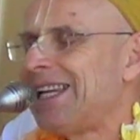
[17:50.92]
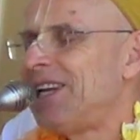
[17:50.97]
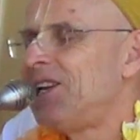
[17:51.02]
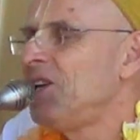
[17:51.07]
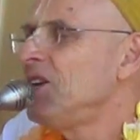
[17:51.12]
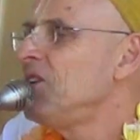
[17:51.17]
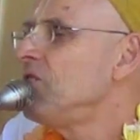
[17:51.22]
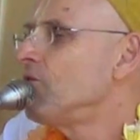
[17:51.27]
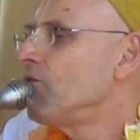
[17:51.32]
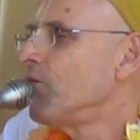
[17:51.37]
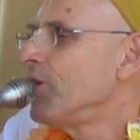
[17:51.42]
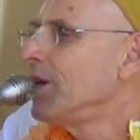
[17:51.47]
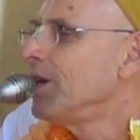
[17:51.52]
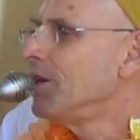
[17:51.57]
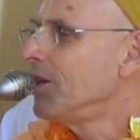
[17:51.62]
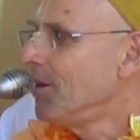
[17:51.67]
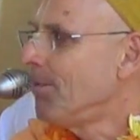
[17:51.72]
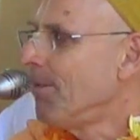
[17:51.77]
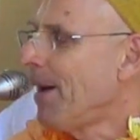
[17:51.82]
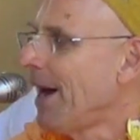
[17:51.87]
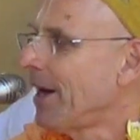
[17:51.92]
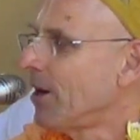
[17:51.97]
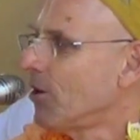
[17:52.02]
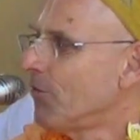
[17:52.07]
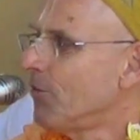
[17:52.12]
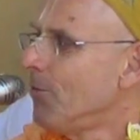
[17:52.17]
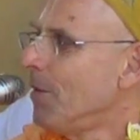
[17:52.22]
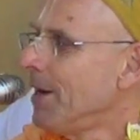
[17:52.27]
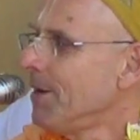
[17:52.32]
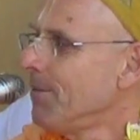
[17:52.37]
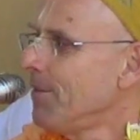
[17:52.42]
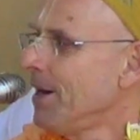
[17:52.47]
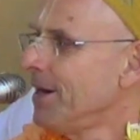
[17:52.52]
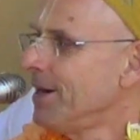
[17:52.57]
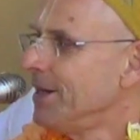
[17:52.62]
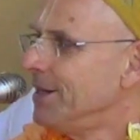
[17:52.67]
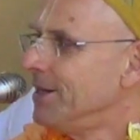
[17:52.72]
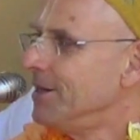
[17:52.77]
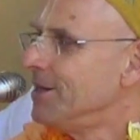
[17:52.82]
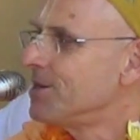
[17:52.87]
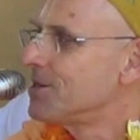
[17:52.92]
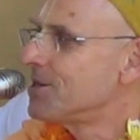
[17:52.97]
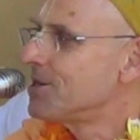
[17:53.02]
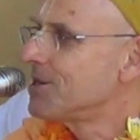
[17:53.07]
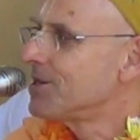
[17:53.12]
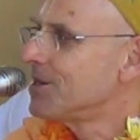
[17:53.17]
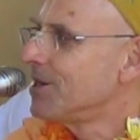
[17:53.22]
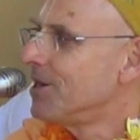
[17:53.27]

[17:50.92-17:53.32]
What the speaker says: lingering in the back of my mind.